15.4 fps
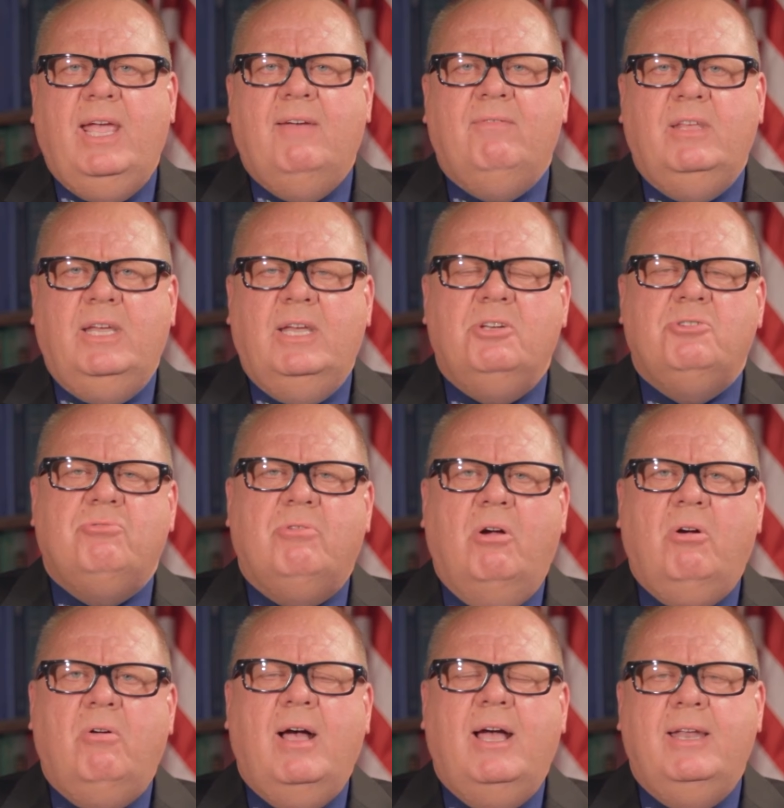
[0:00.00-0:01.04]
have the
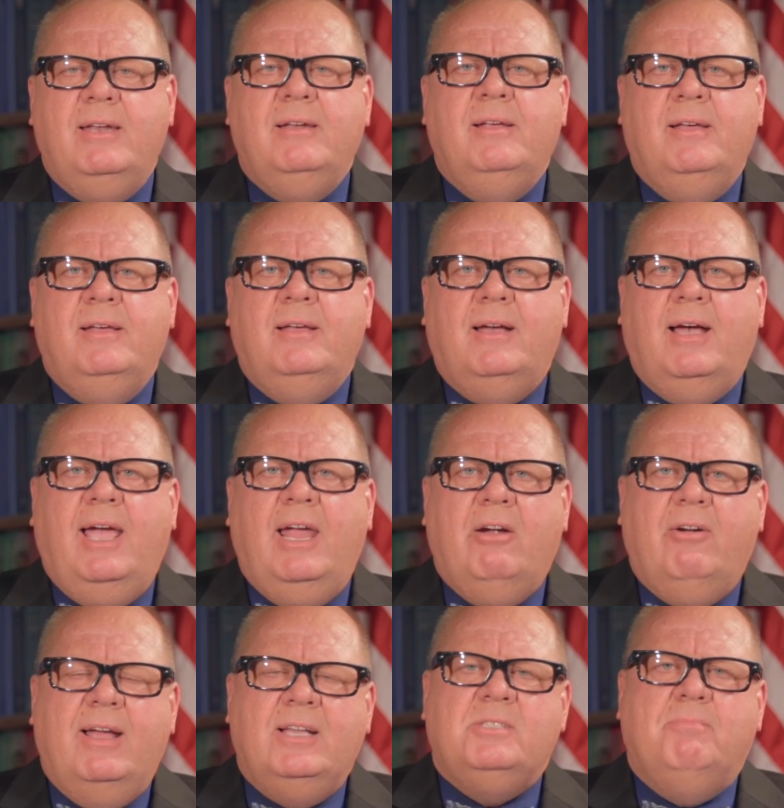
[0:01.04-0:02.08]
intro on
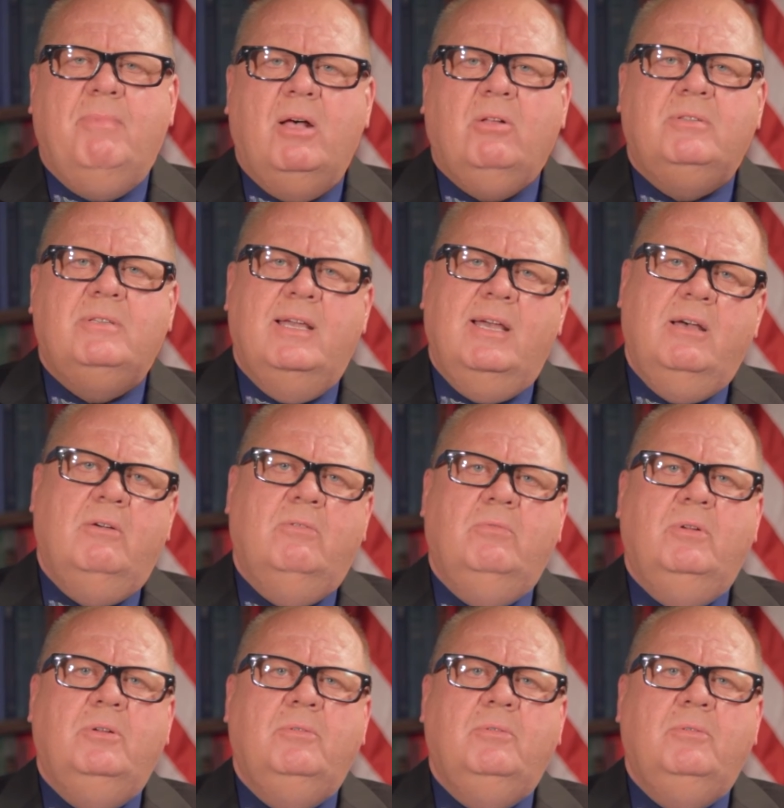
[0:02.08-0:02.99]
IRS Meltdown.